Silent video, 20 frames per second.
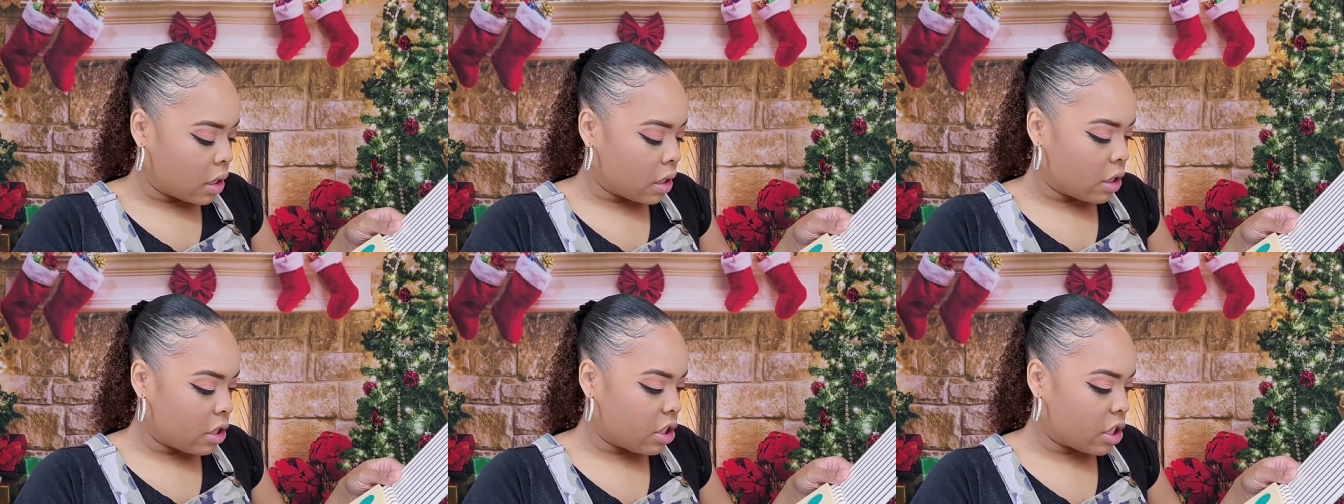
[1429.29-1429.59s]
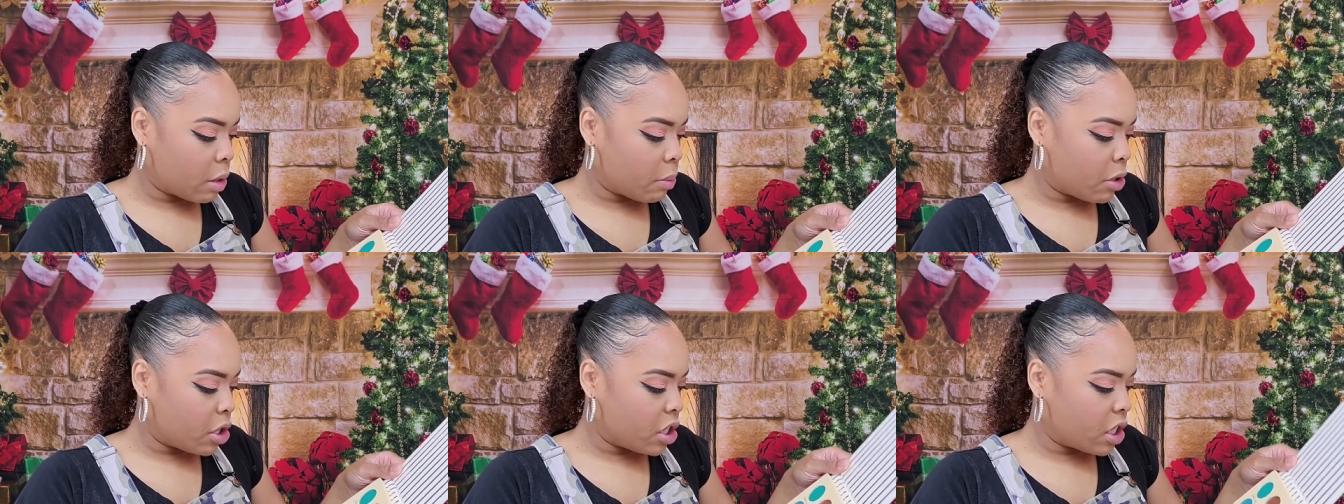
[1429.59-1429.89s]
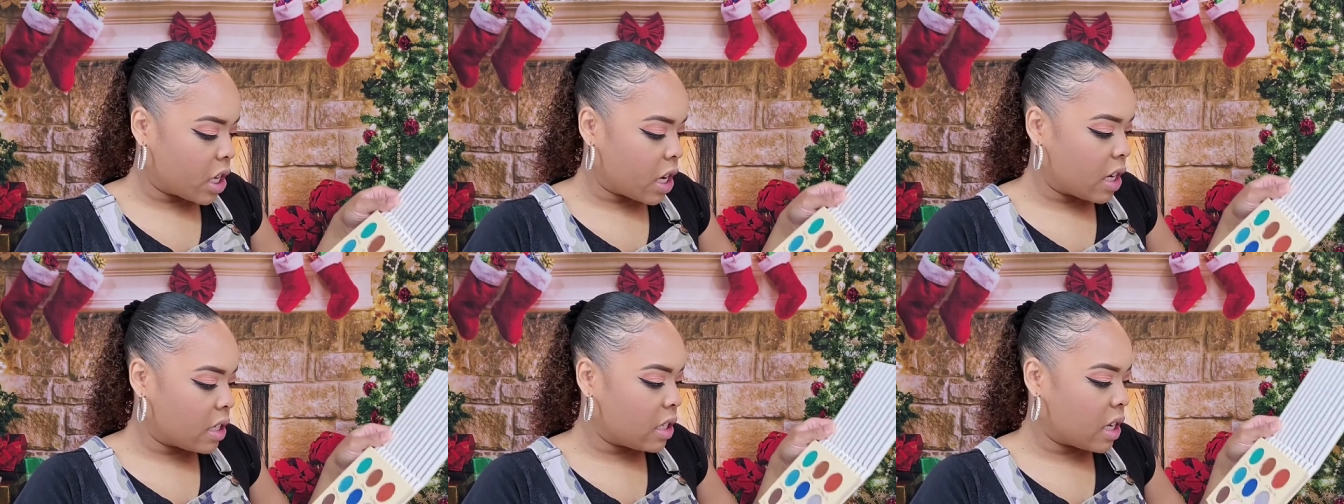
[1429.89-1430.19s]
the shimmer
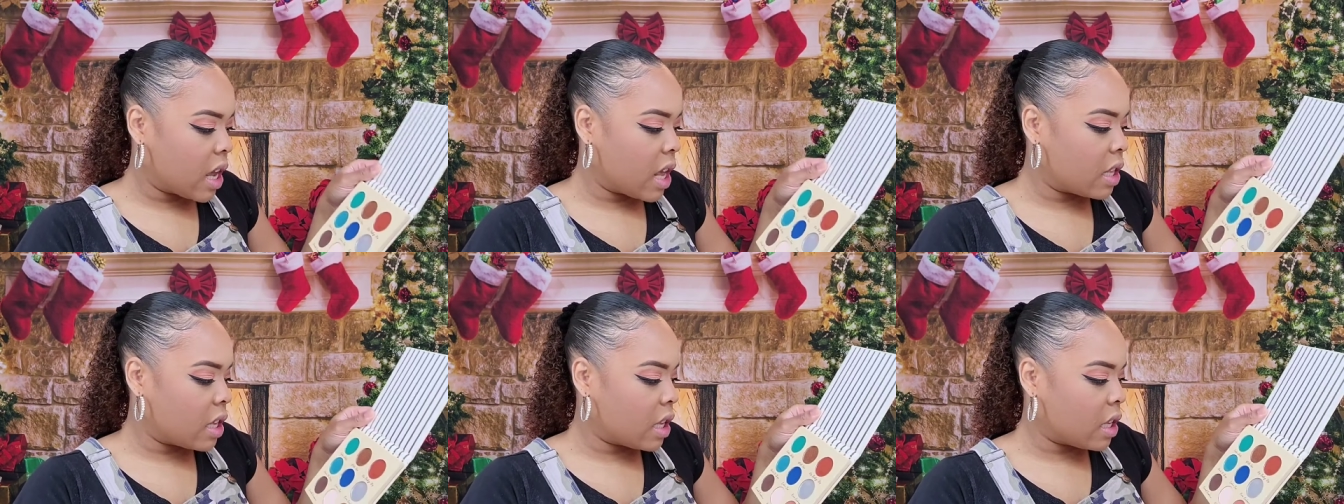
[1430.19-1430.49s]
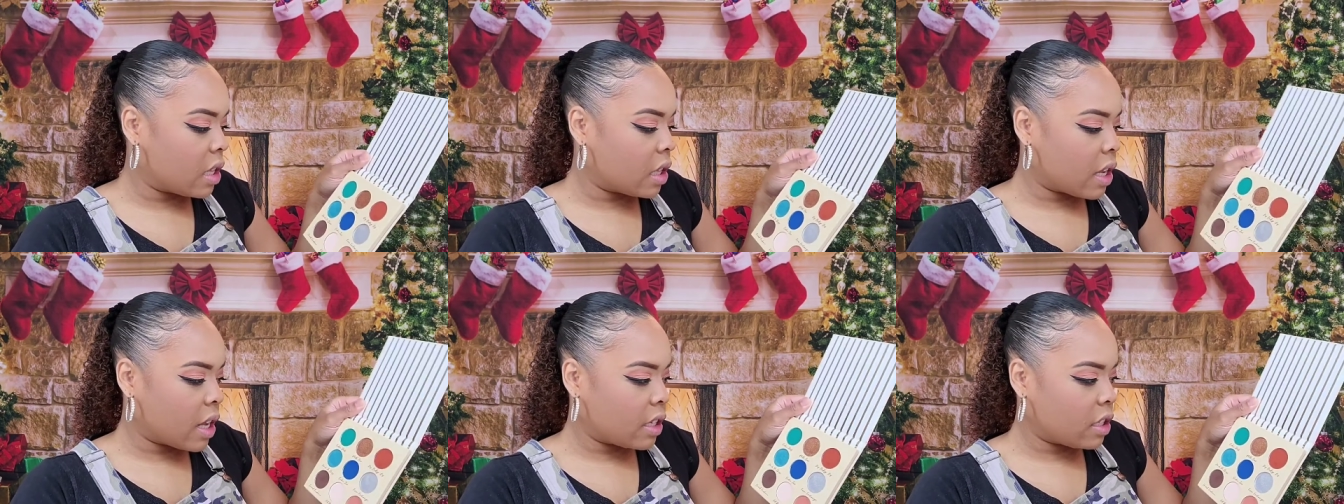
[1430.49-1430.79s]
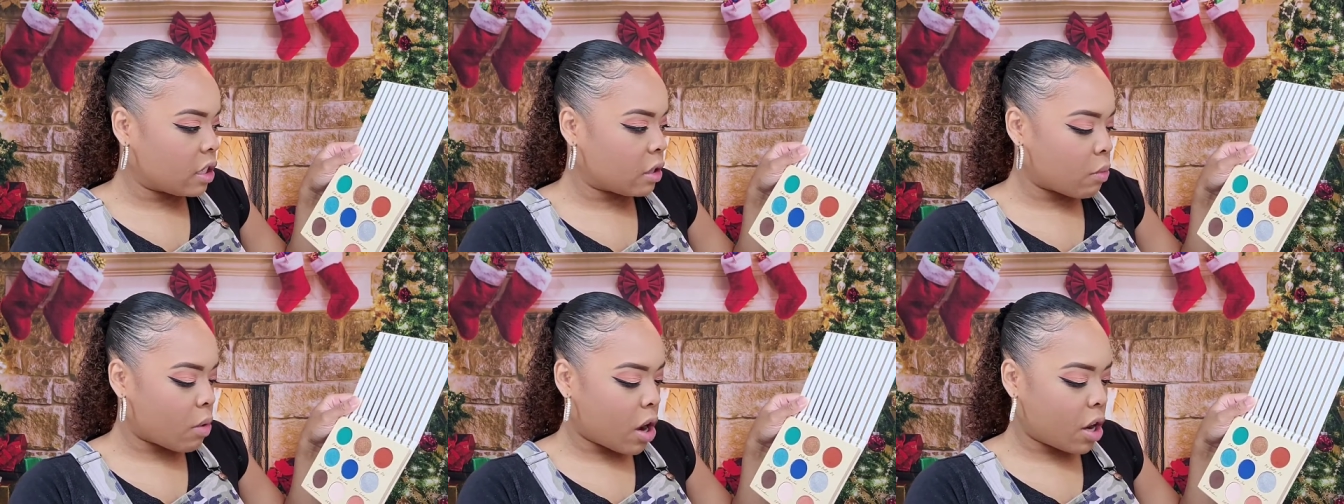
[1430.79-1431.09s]
shades and then
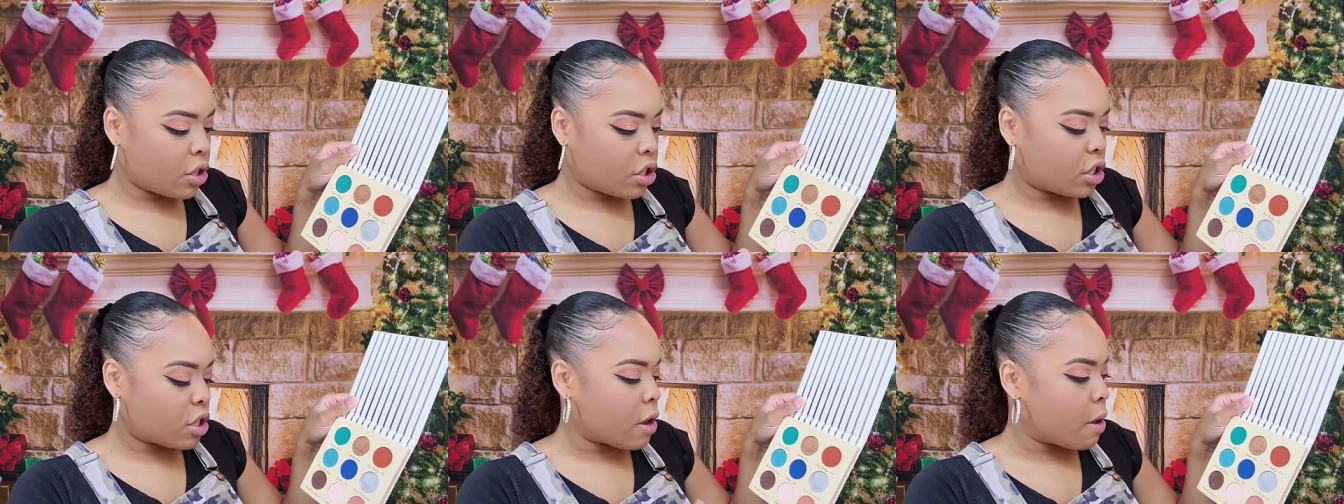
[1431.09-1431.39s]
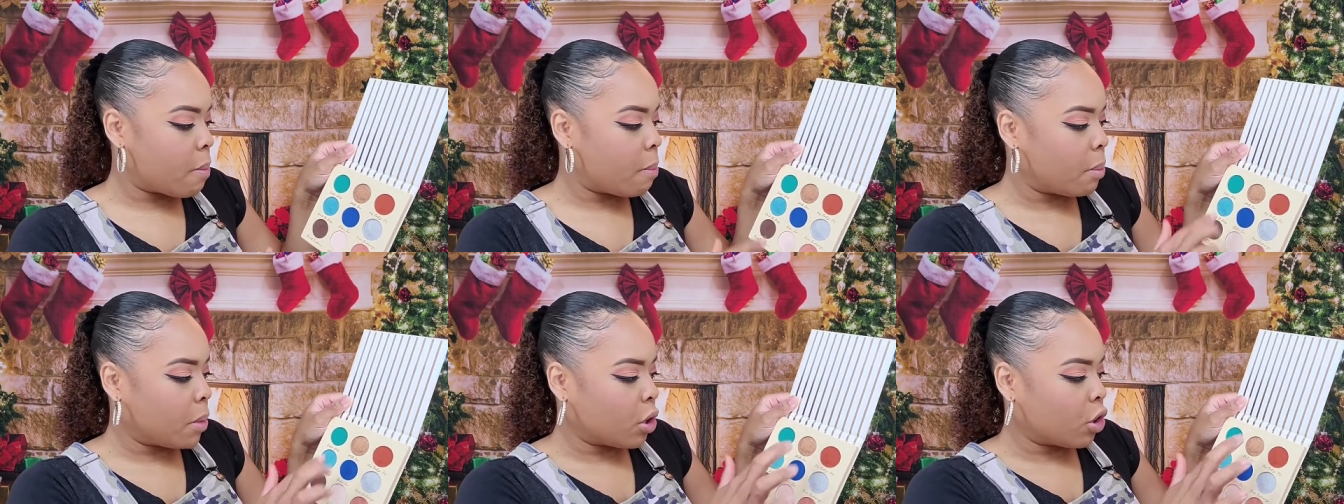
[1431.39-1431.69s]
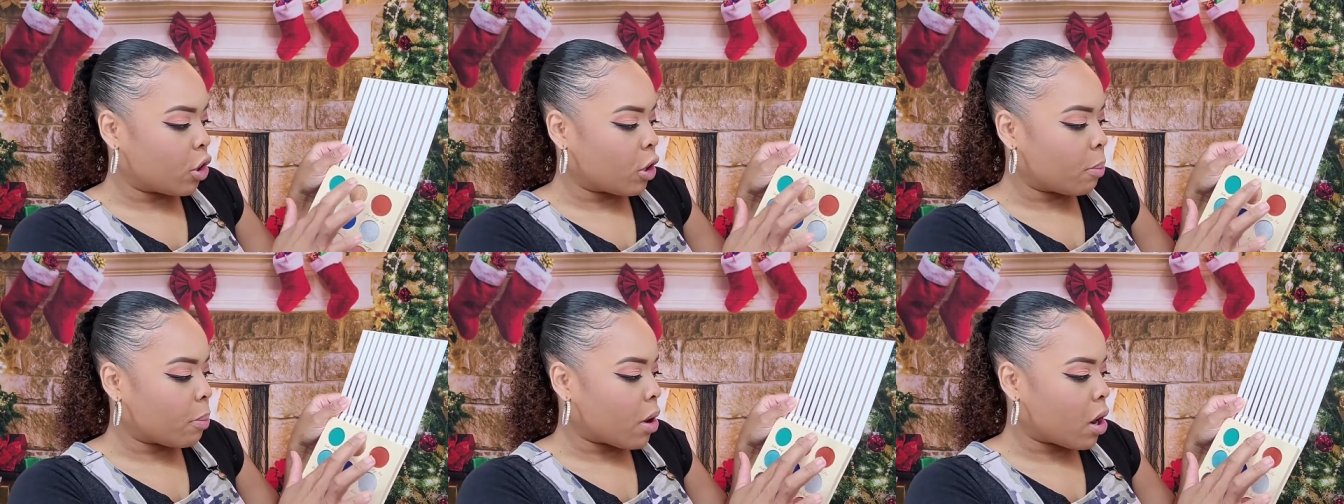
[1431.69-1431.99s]
let's swatch
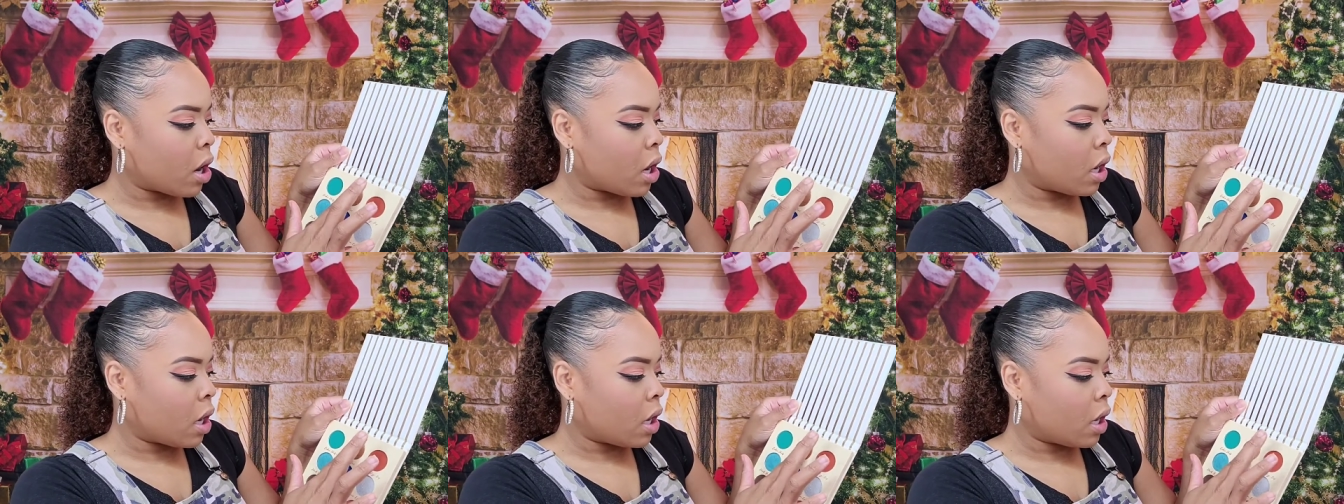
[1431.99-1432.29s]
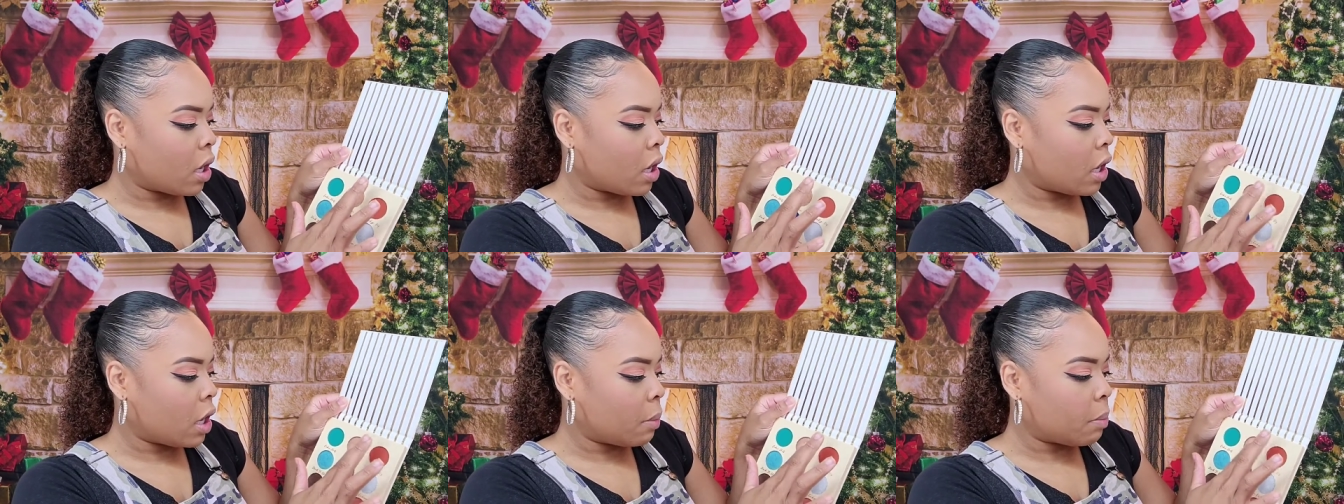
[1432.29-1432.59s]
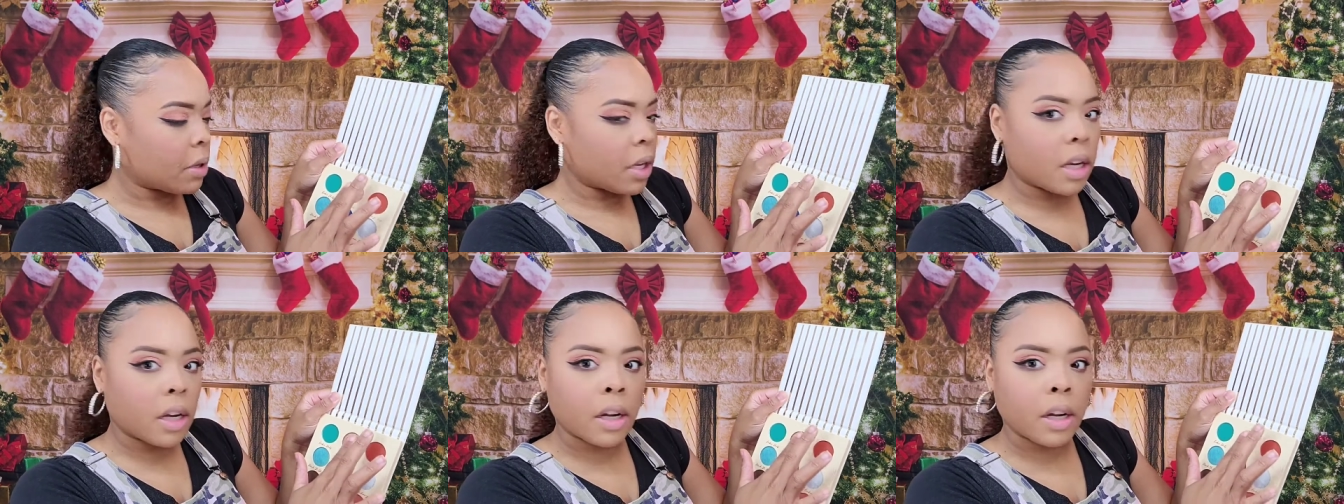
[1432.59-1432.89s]
Milk Bar up
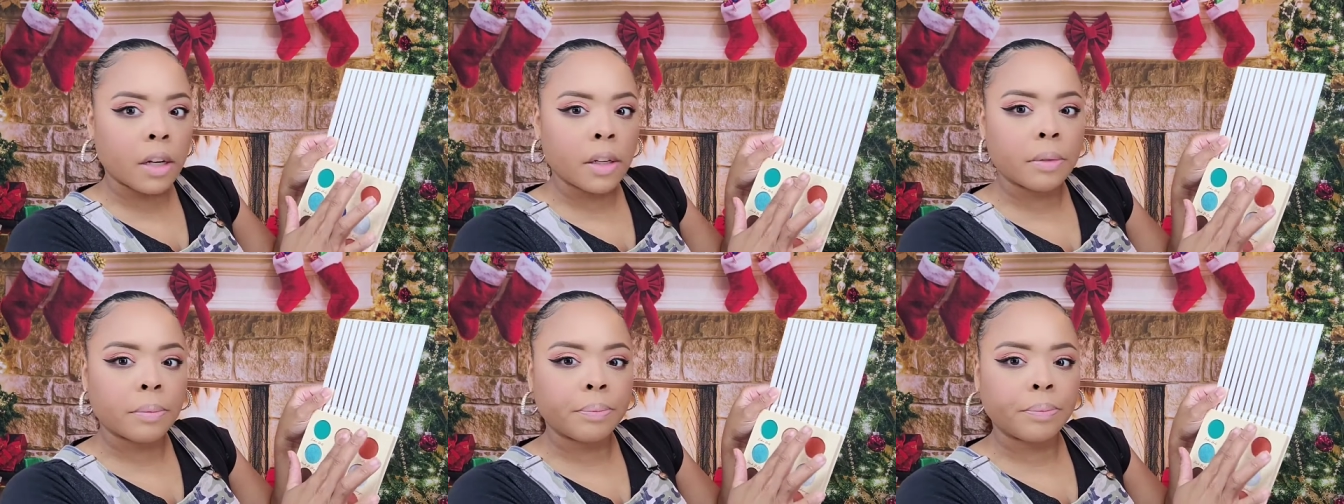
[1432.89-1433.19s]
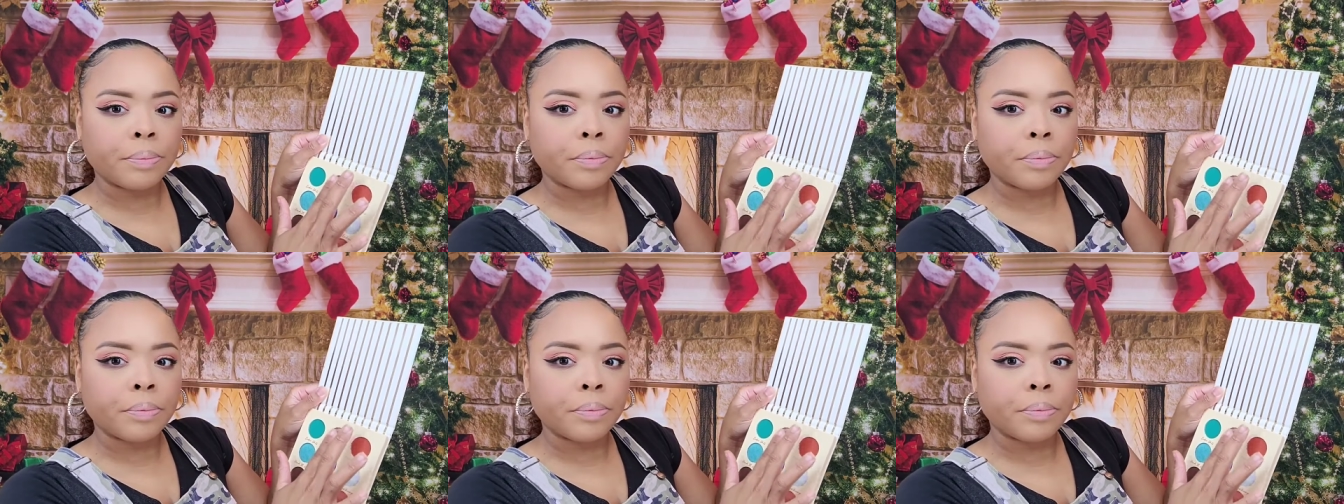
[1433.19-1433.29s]
here.